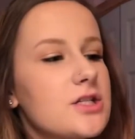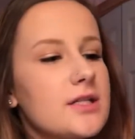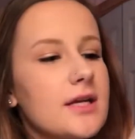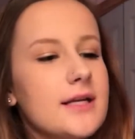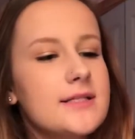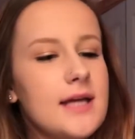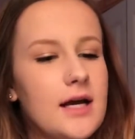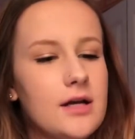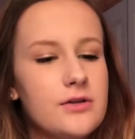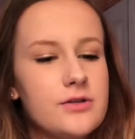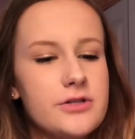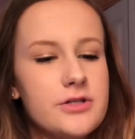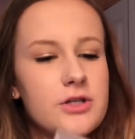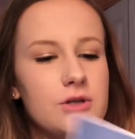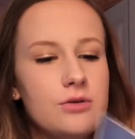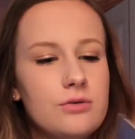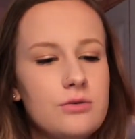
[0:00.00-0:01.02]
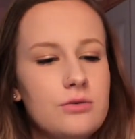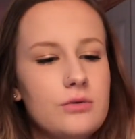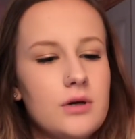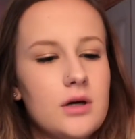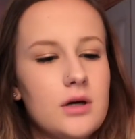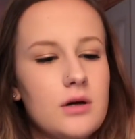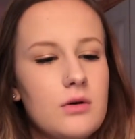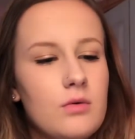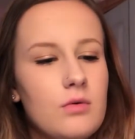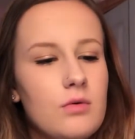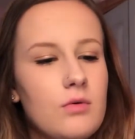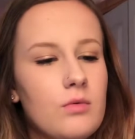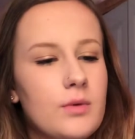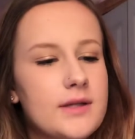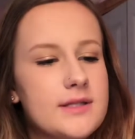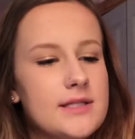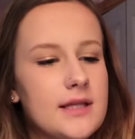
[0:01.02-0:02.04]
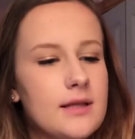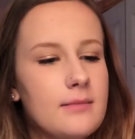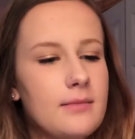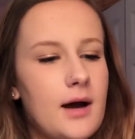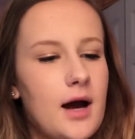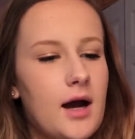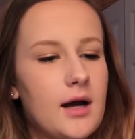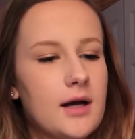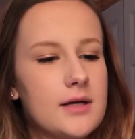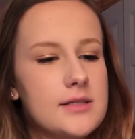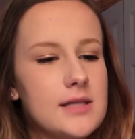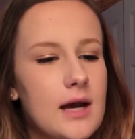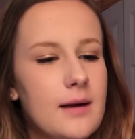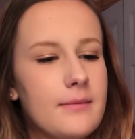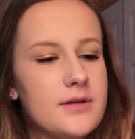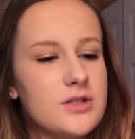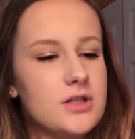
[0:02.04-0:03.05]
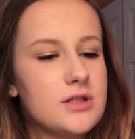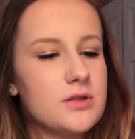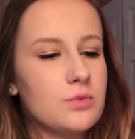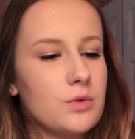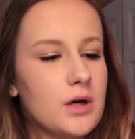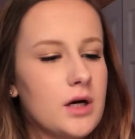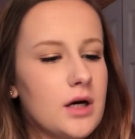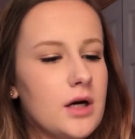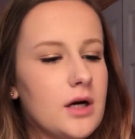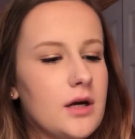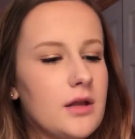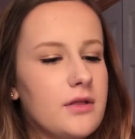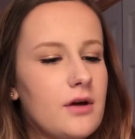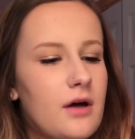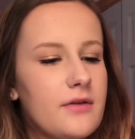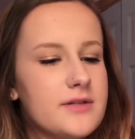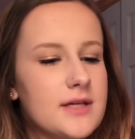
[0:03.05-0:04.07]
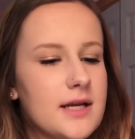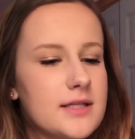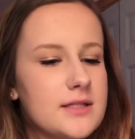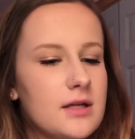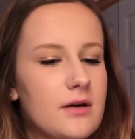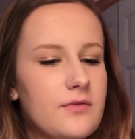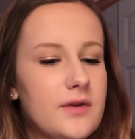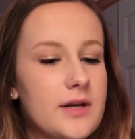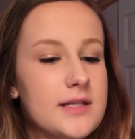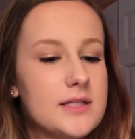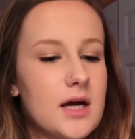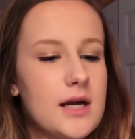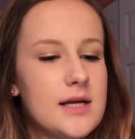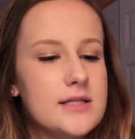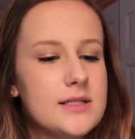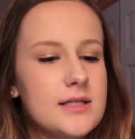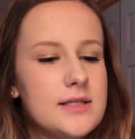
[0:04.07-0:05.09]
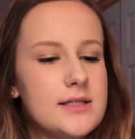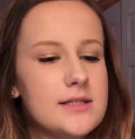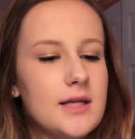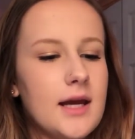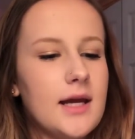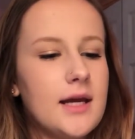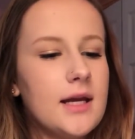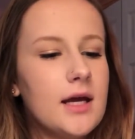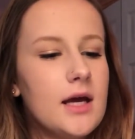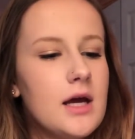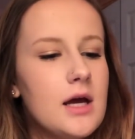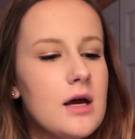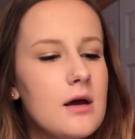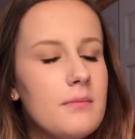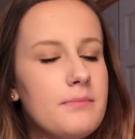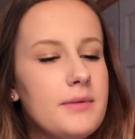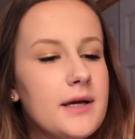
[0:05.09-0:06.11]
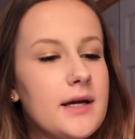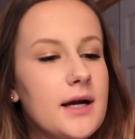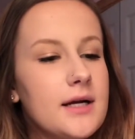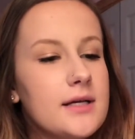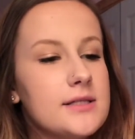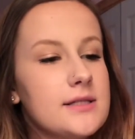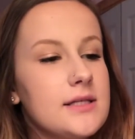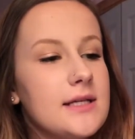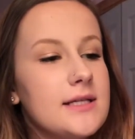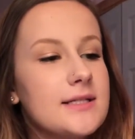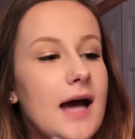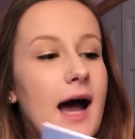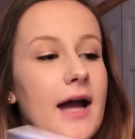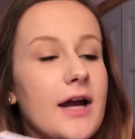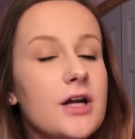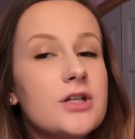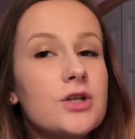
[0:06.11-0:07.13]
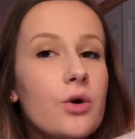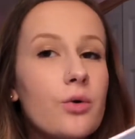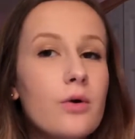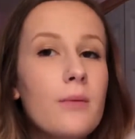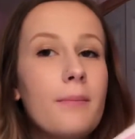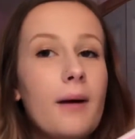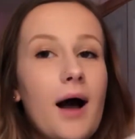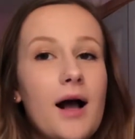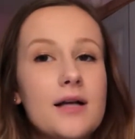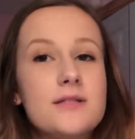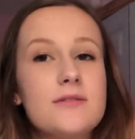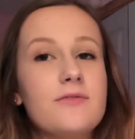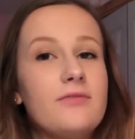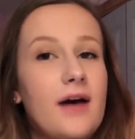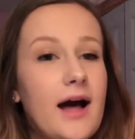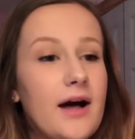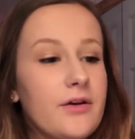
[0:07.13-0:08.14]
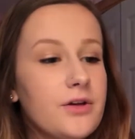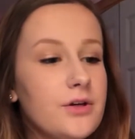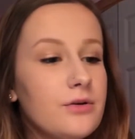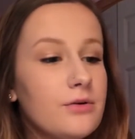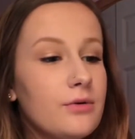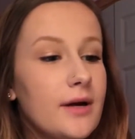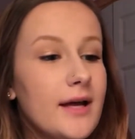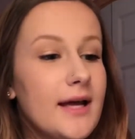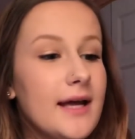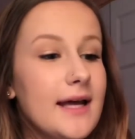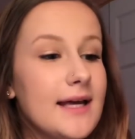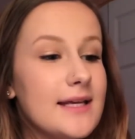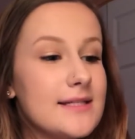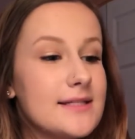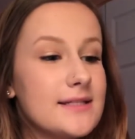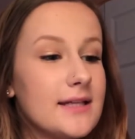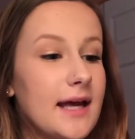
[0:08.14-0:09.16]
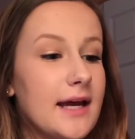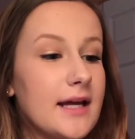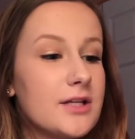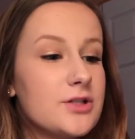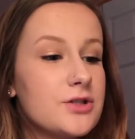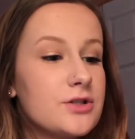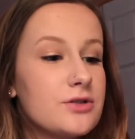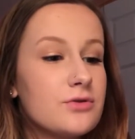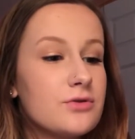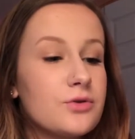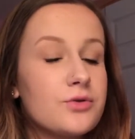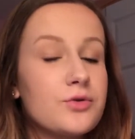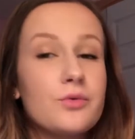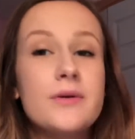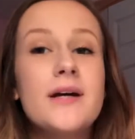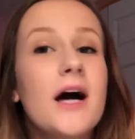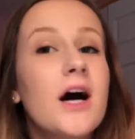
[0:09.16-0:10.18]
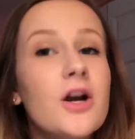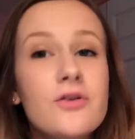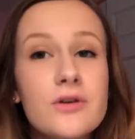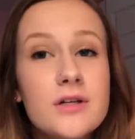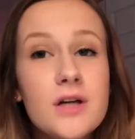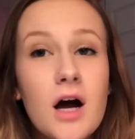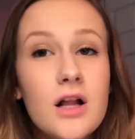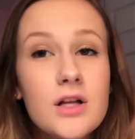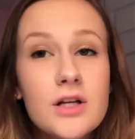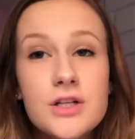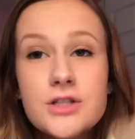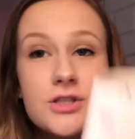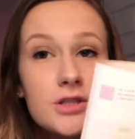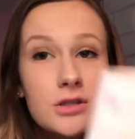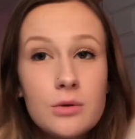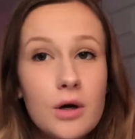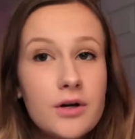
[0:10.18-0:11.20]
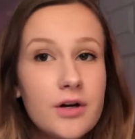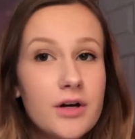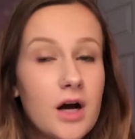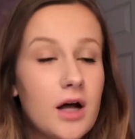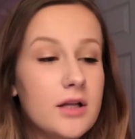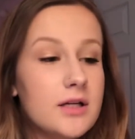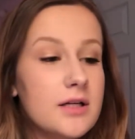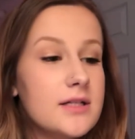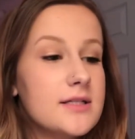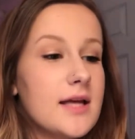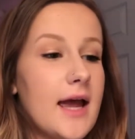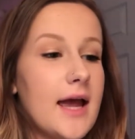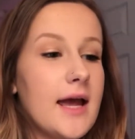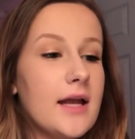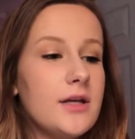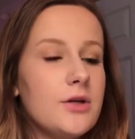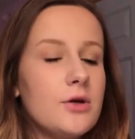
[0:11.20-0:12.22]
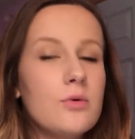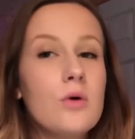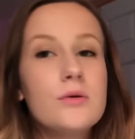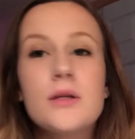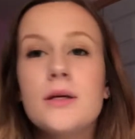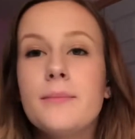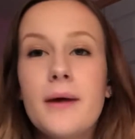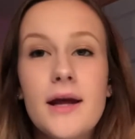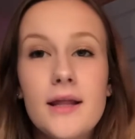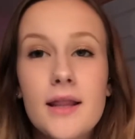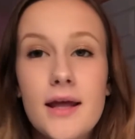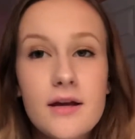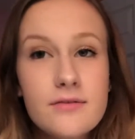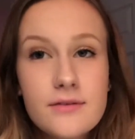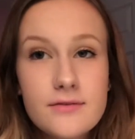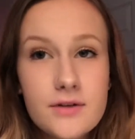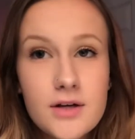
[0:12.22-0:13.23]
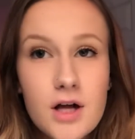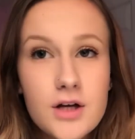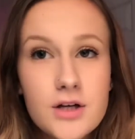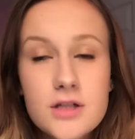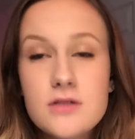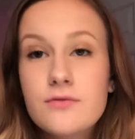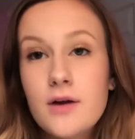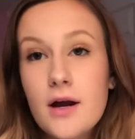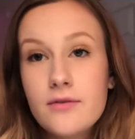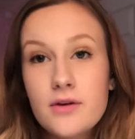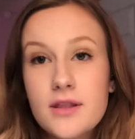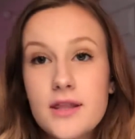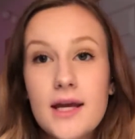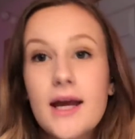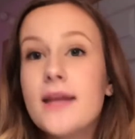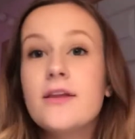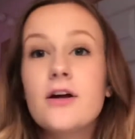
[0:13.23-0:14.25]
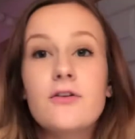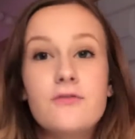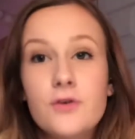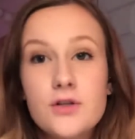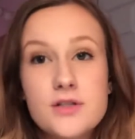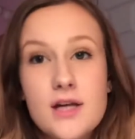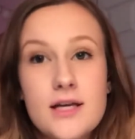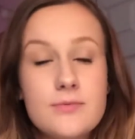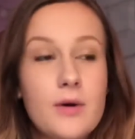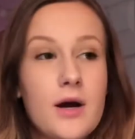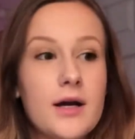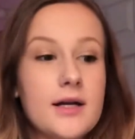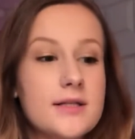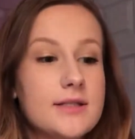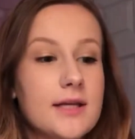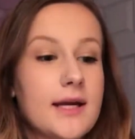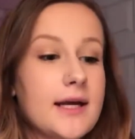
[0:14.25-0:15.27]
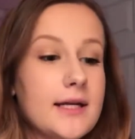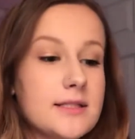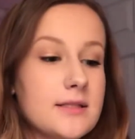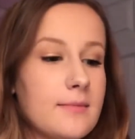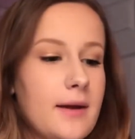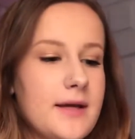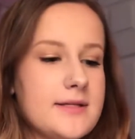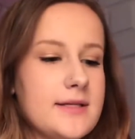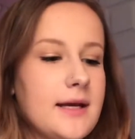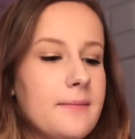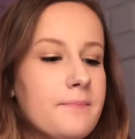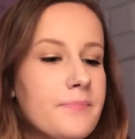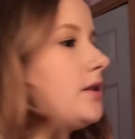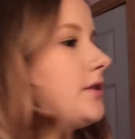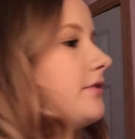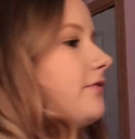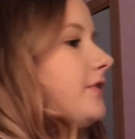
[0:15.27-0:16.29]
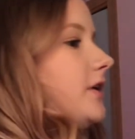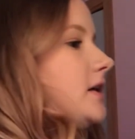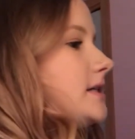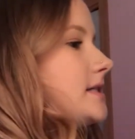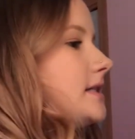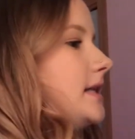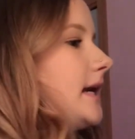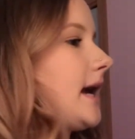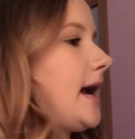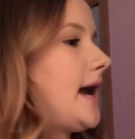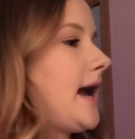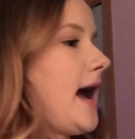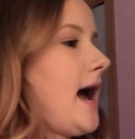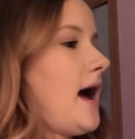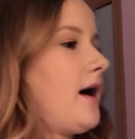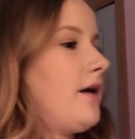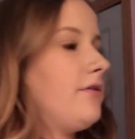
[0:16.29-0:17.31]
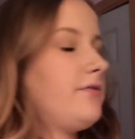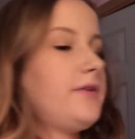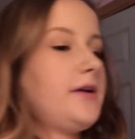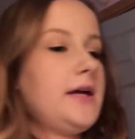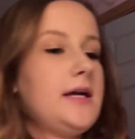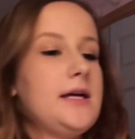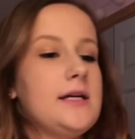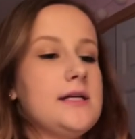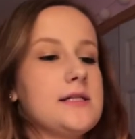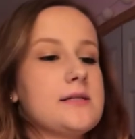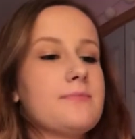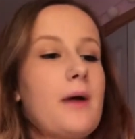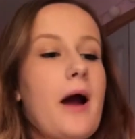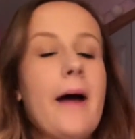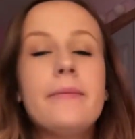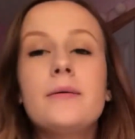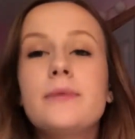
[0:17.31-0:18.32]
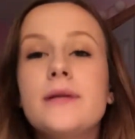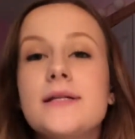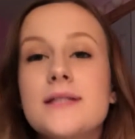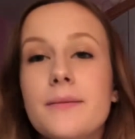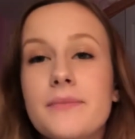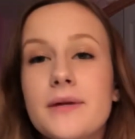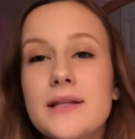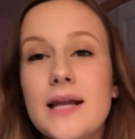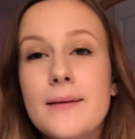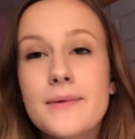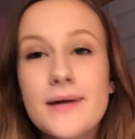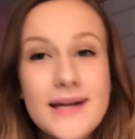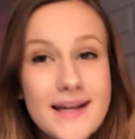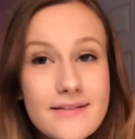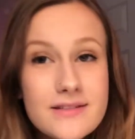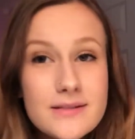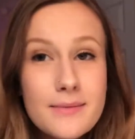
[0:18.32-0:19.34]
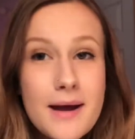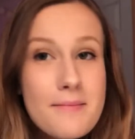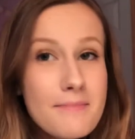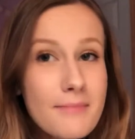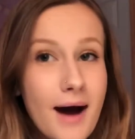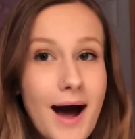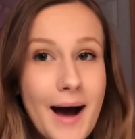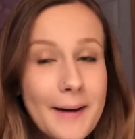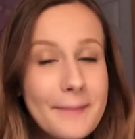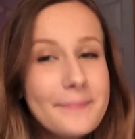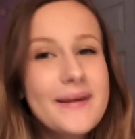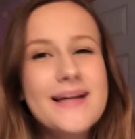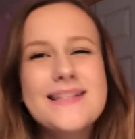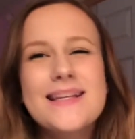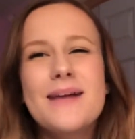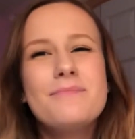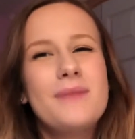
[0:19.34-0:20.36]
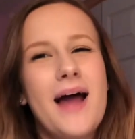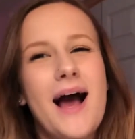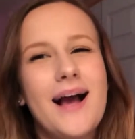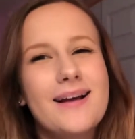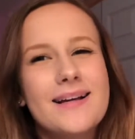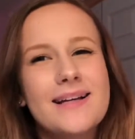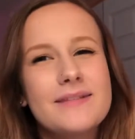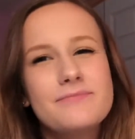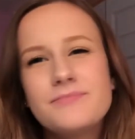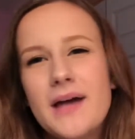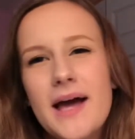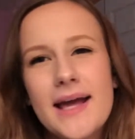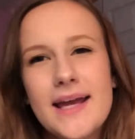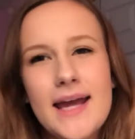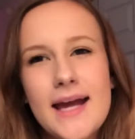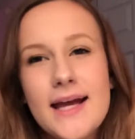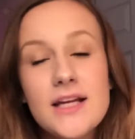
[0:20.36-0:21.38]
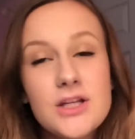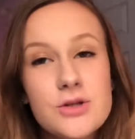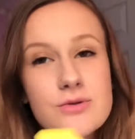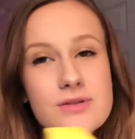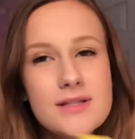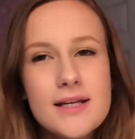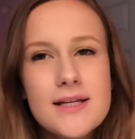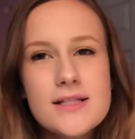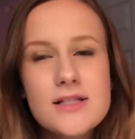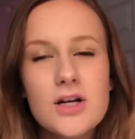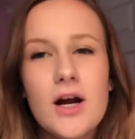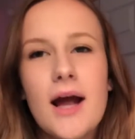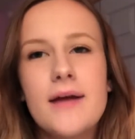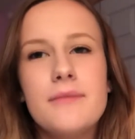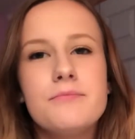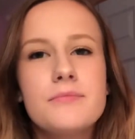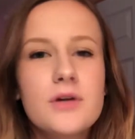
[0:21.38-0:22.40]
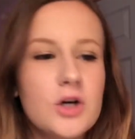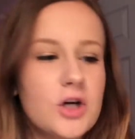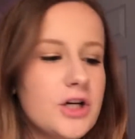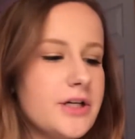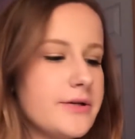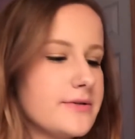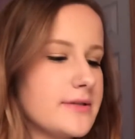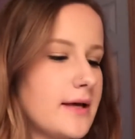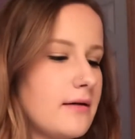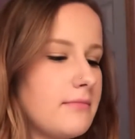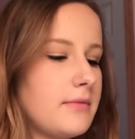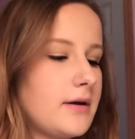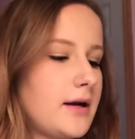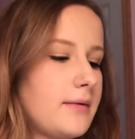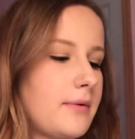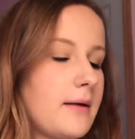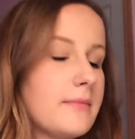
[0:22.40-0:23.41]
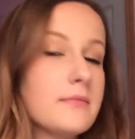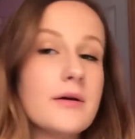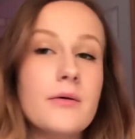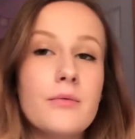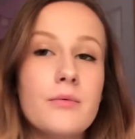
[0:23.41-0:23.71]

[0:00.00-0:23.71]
just like tells you what's in the box, how much it's worth, all this kind of stuff, and it's honestly insane because the entire total box value is like $300, $200, and you only pay like $50 for everything, and they're full-size products. Like, it's amazing. The first thing I have is probably something that I'm gonna give to my mom because I can't use these, or I could use them, but I probably